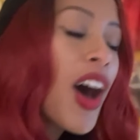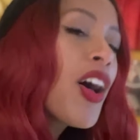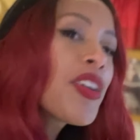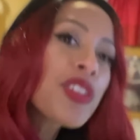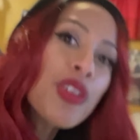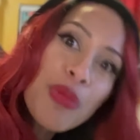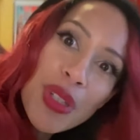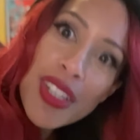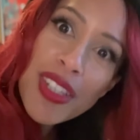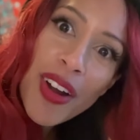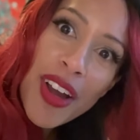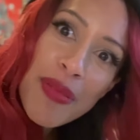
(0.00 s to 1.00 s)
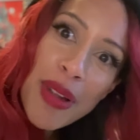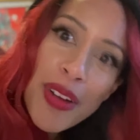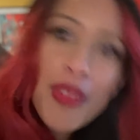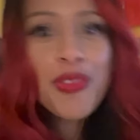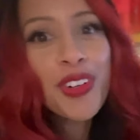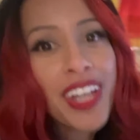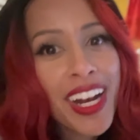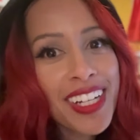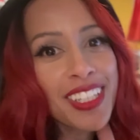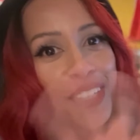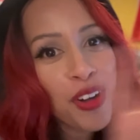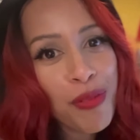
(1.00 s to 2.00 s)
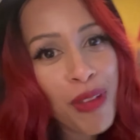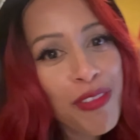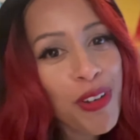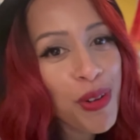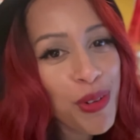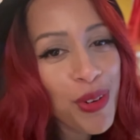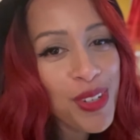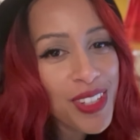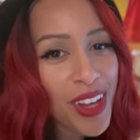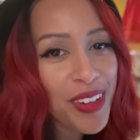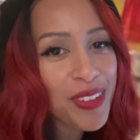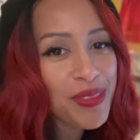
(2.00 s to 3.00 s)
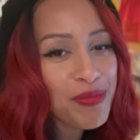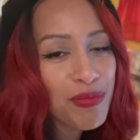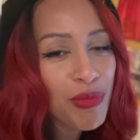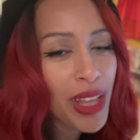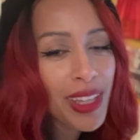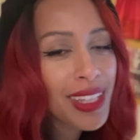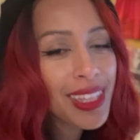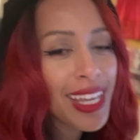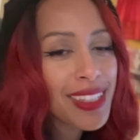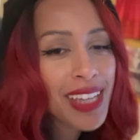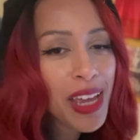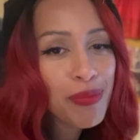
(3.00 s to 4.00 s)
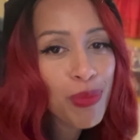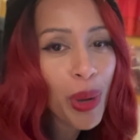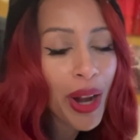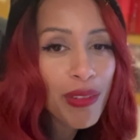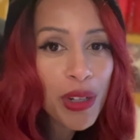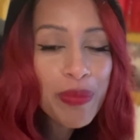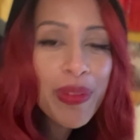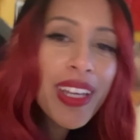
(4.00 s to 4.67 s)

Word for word: Also, I'm really sorry about forgetting to turn my phone horizontal, landscape, whatever.